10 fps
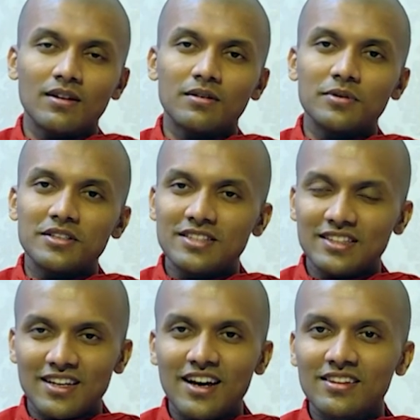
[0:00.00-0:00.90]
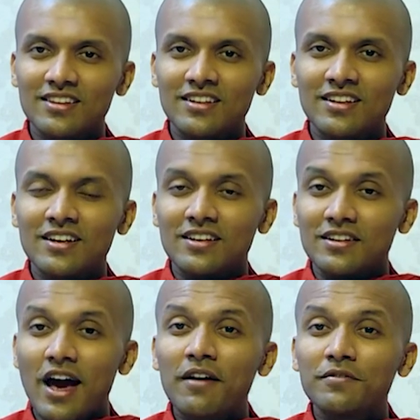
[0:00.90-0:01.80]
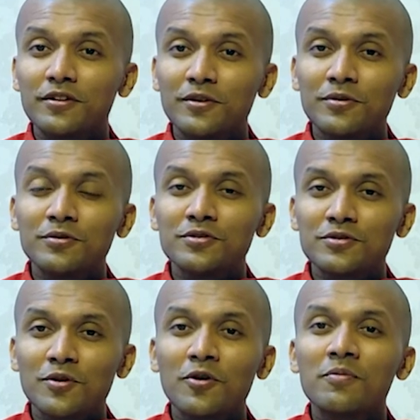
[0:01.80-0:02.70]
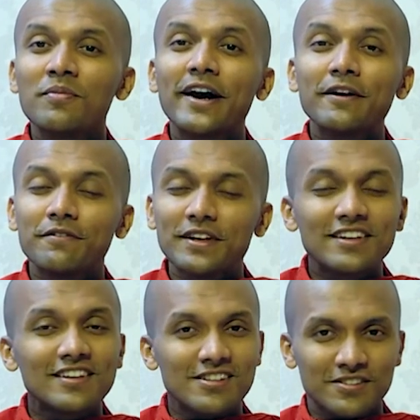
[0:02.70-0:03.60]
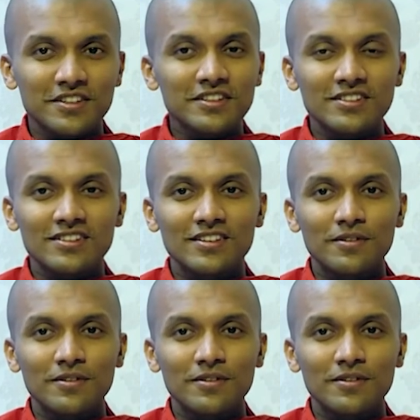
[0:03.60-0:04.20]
Prince Siddhartha, now you saw my witnesses,